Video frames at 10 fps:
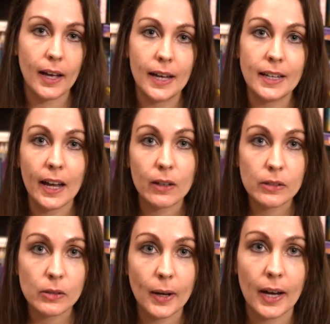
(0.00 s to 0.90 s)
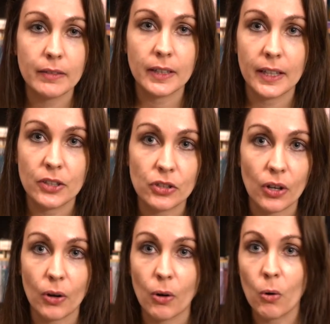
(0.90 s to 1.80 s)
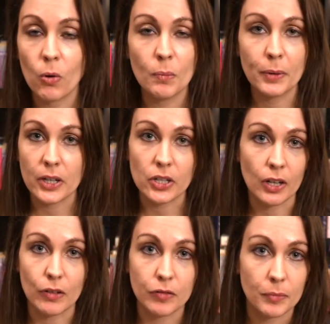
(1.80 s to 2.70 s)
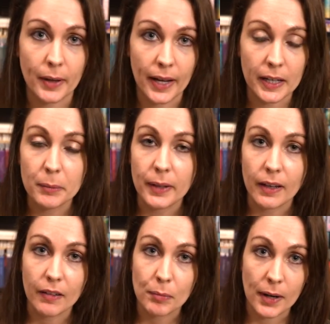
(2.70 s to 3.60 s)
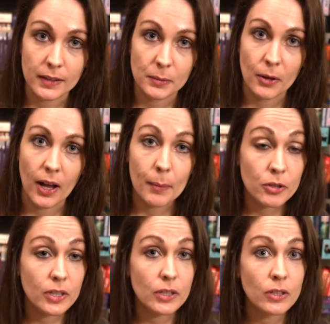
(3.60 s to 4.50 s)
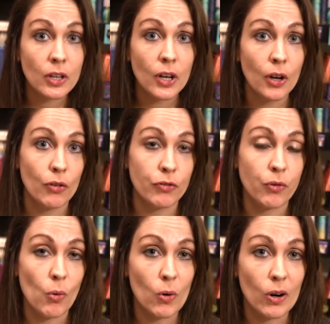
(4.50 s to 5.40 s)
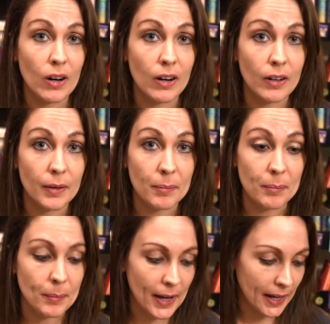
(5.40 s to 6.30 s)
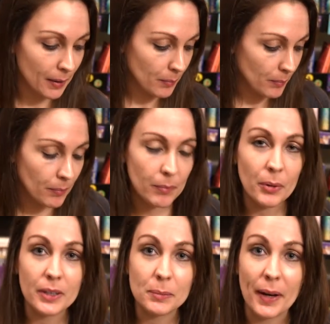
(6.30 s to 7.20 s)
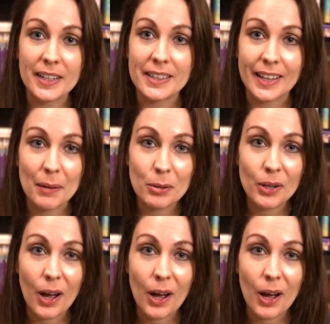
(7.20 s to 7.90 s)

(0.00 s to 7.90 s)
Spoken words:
And I also have a whole bookshelf behind me of possible options for my books by disabled